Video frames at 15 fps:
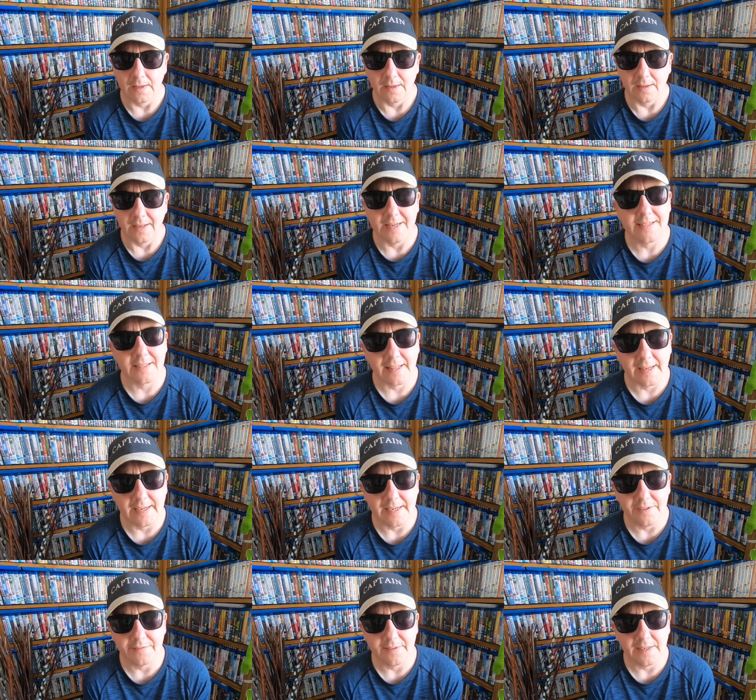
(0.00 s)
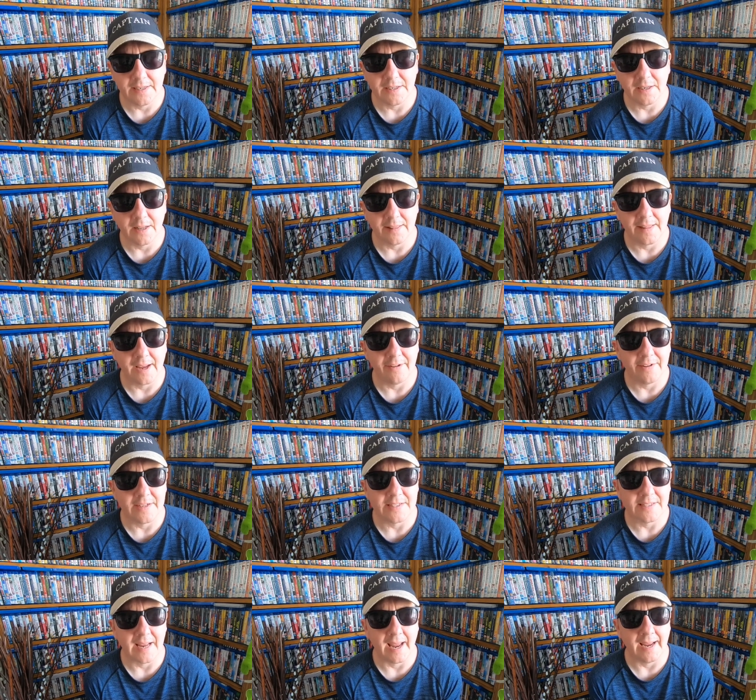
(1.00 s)
Later that evening, there
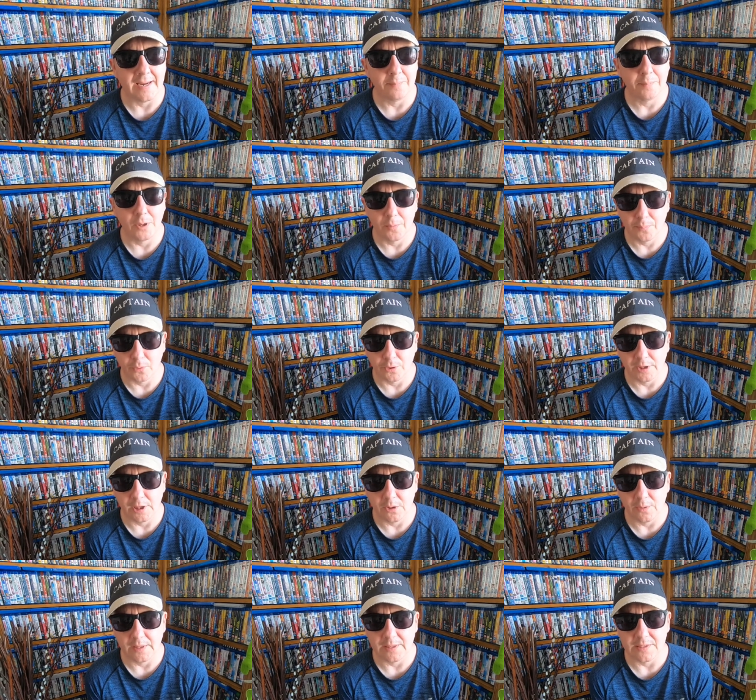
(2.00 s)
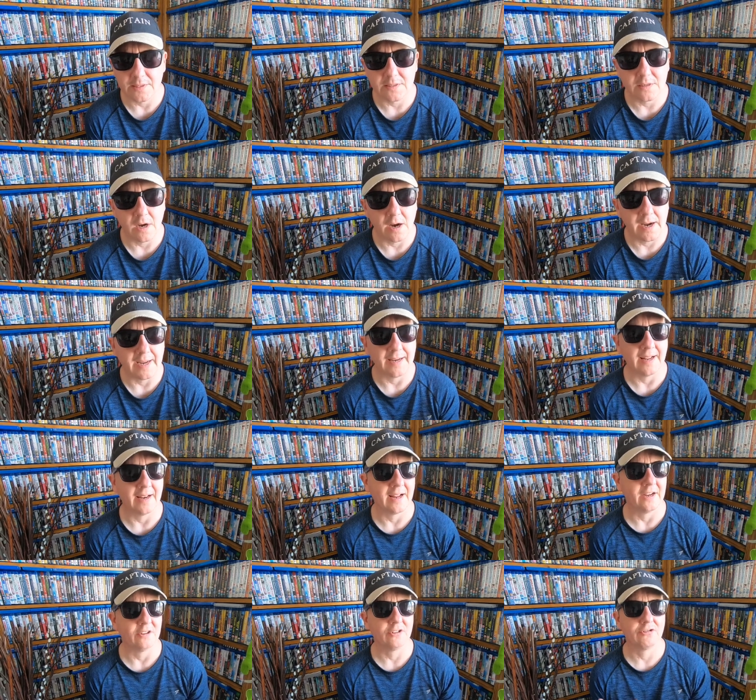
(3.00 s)
is a purple hue in the sky and a
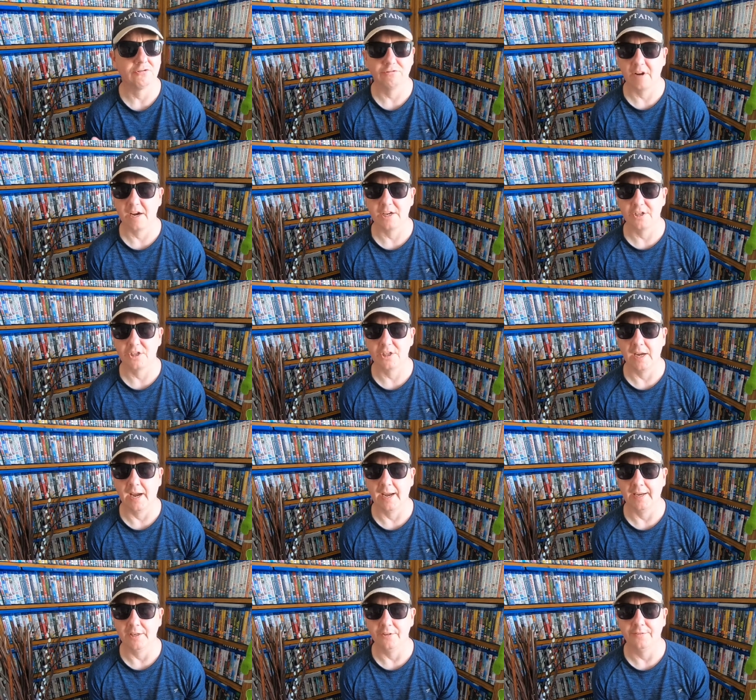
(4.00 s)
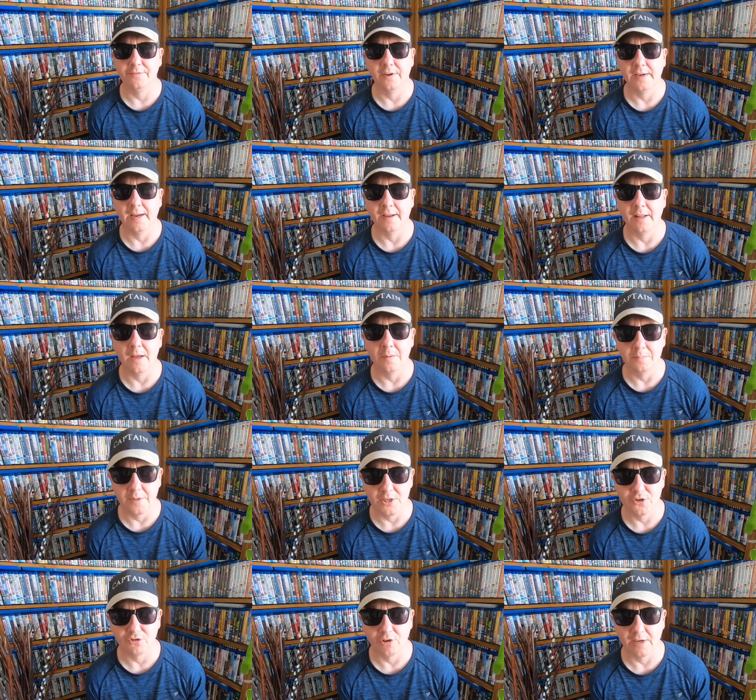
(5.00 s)
loud crash, and you find out that a
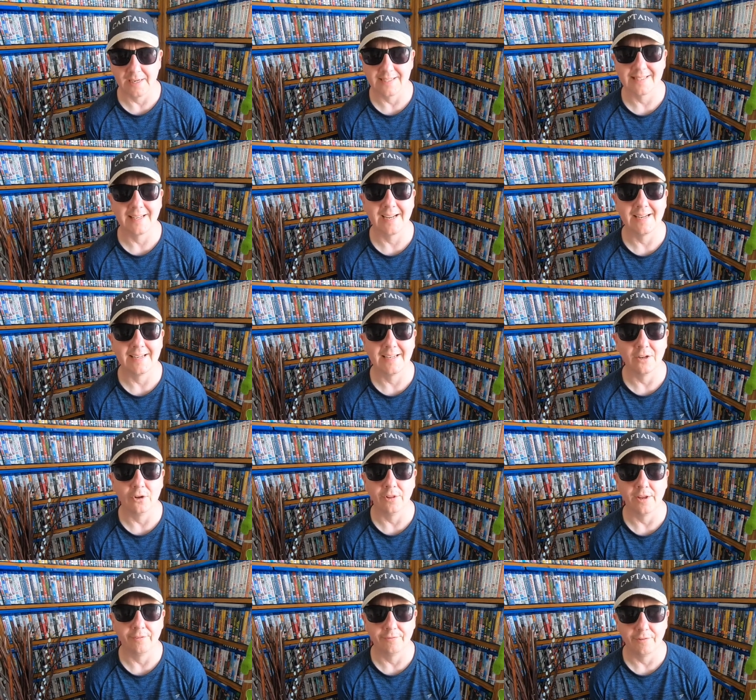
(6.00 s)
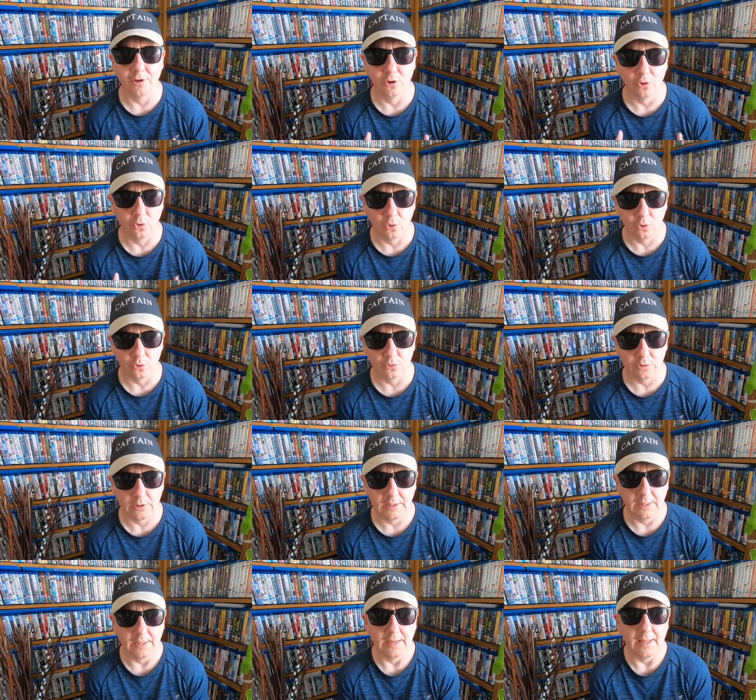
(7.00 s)
meteorite has landed on their front lawn.
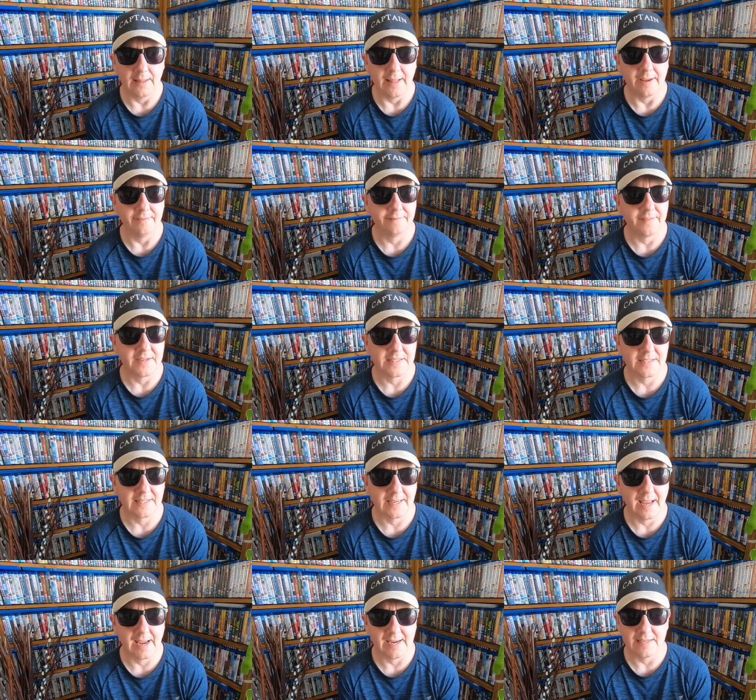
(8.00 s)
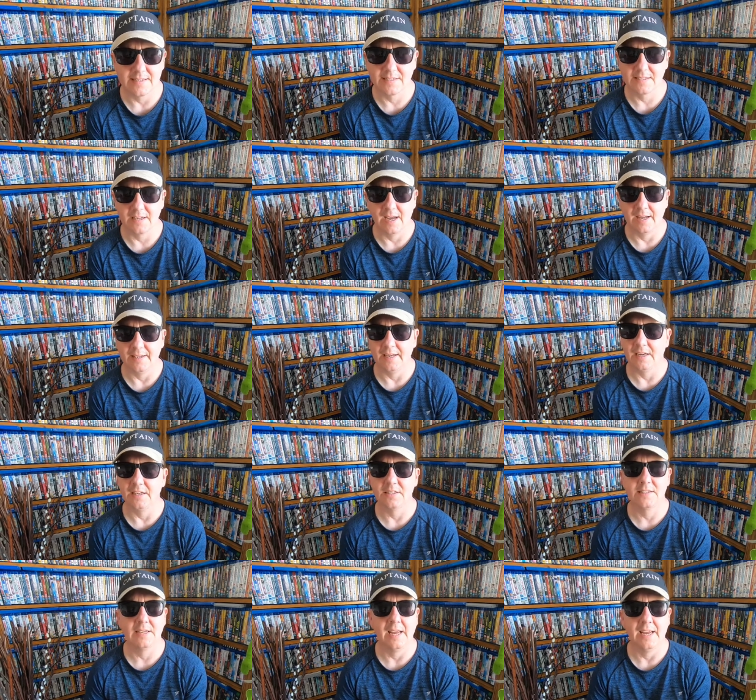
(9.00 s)
They investigate. Uh,
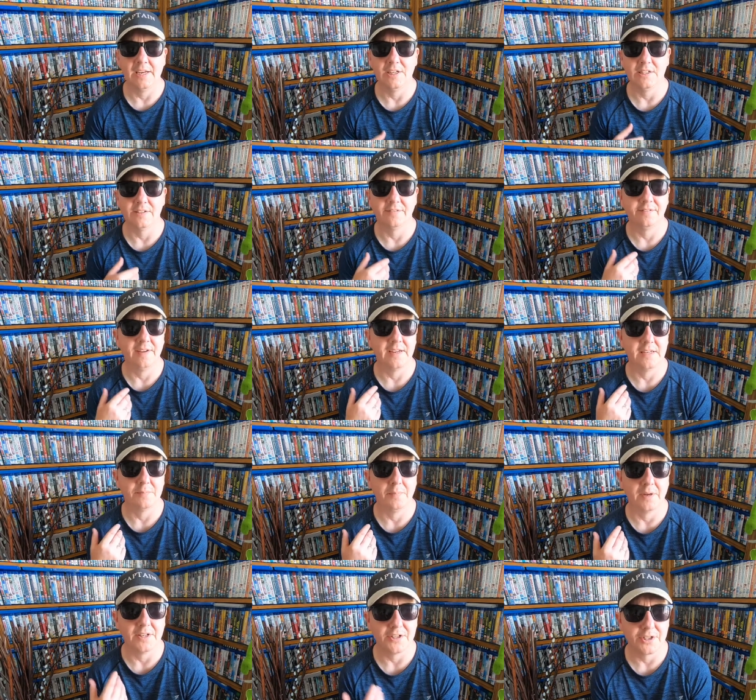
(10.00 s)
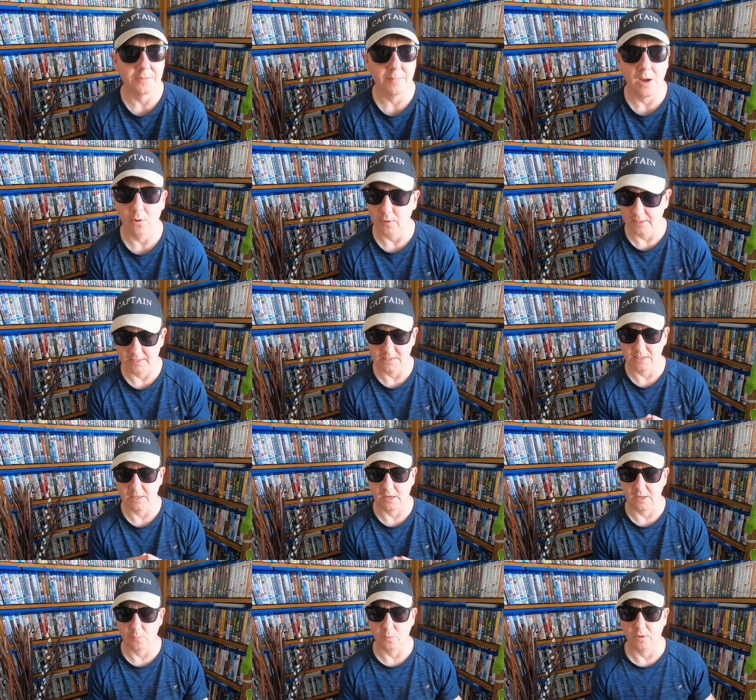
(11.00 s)
Nicolas Cage is affected by the smell. He's the
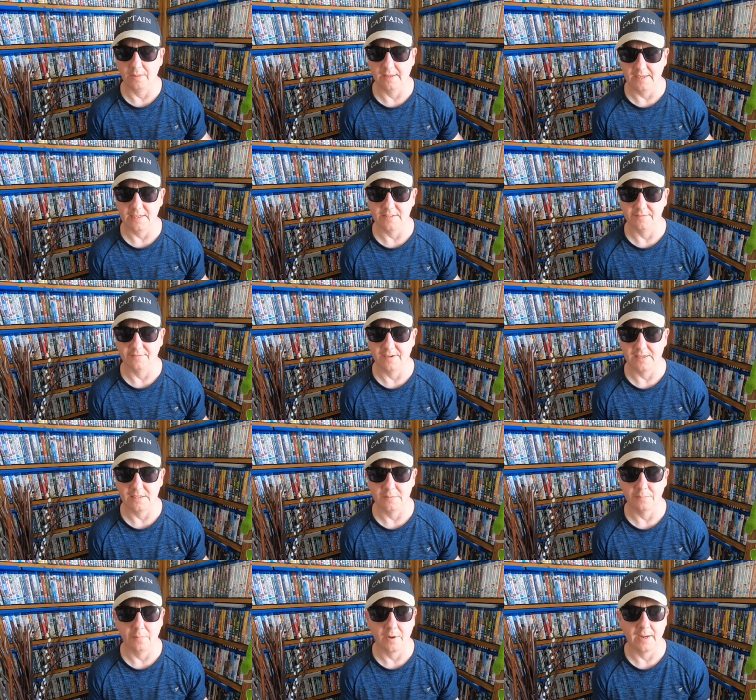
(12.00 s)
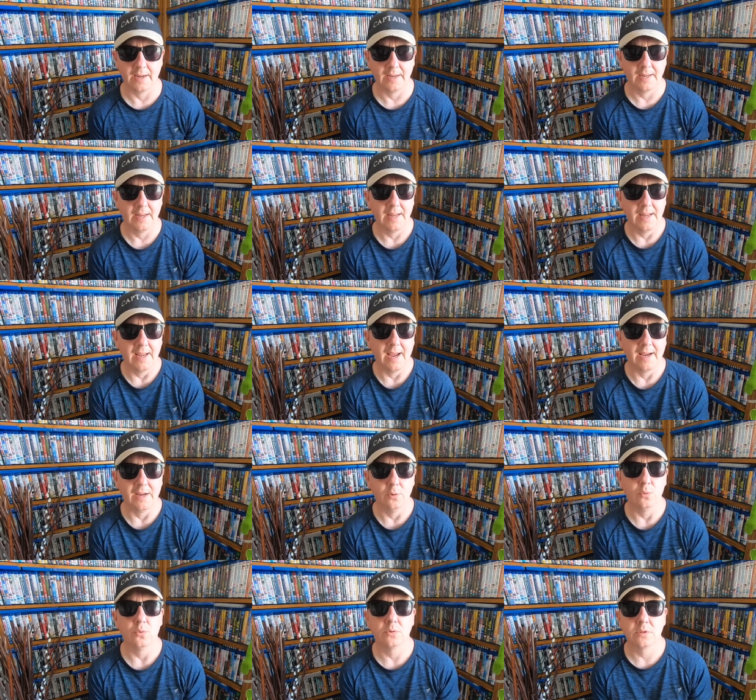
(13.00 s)
only one that is affected by it and it
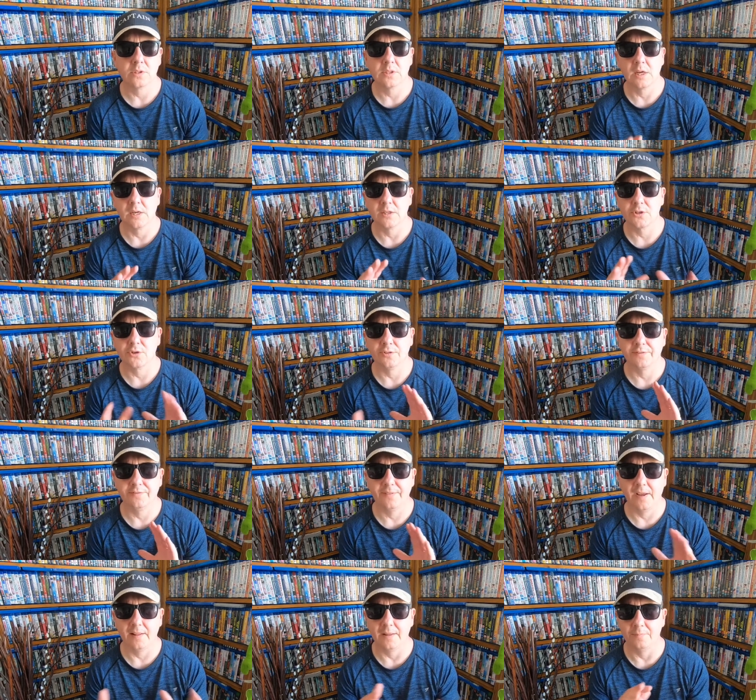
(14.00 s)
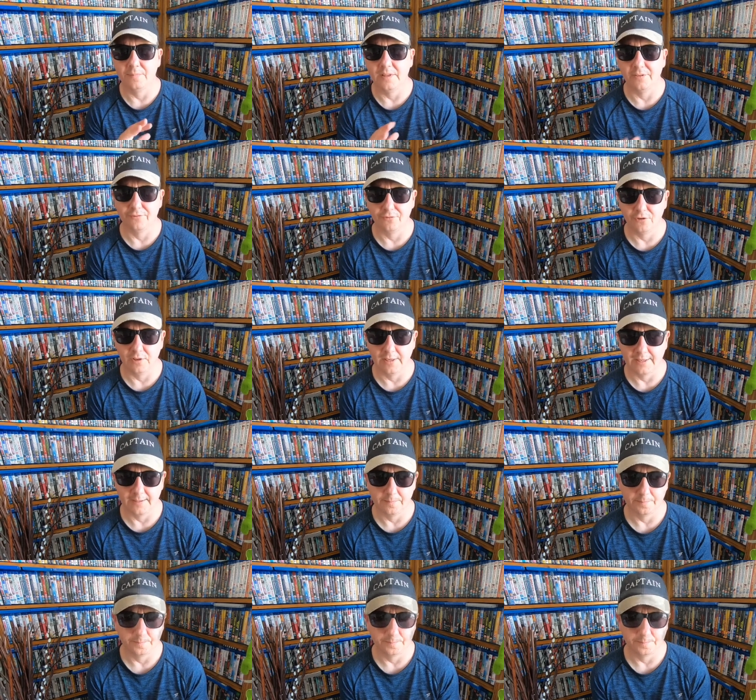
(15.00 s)
all starts to affect them differently.